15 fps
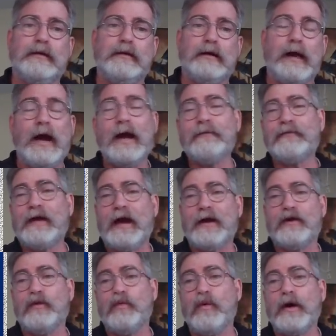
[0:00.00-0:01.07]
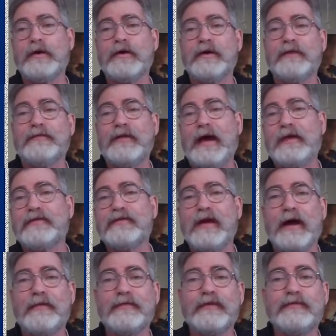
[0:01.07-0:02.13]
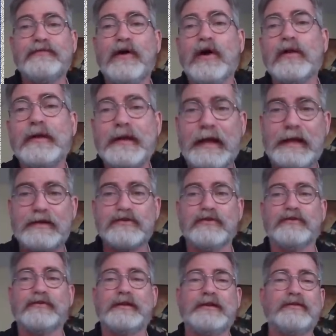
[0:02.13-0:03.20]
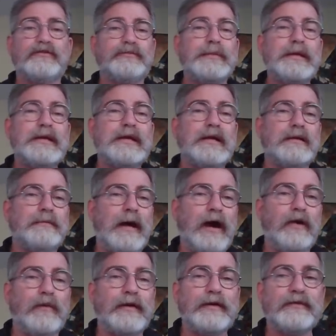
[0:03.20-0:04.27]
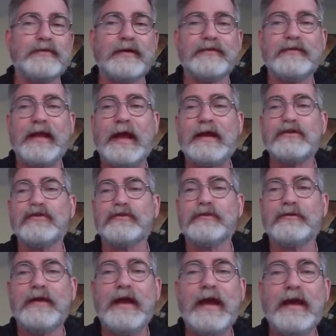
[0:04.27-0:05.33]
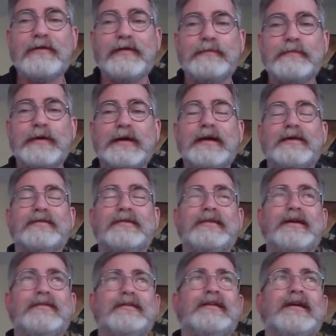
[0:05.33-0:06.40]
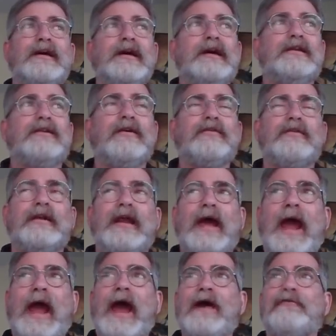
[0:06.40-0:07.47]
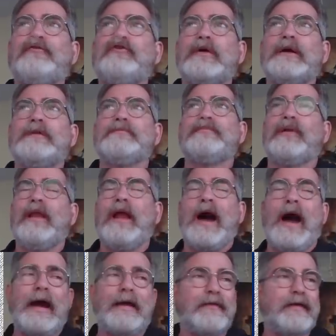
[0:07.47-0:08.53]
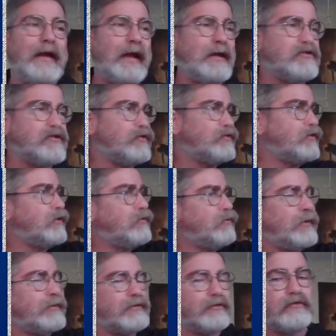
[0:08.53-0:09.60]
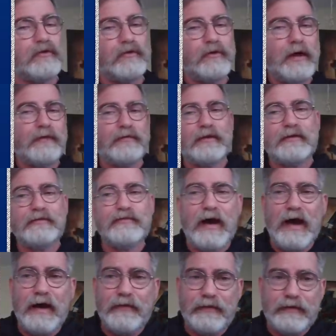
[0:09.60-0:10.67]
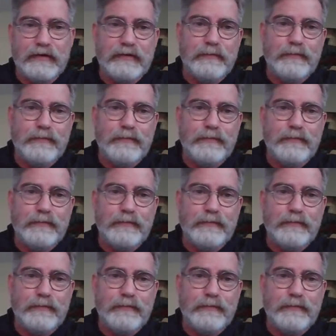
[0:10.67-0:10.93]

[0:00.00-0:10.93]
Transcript: I've kind of wondered if that's not the fallen angels that he's speaking about when he says the angels of heaven, because it doesn't doesn't have to imply the angels that are with the true heavenly Father.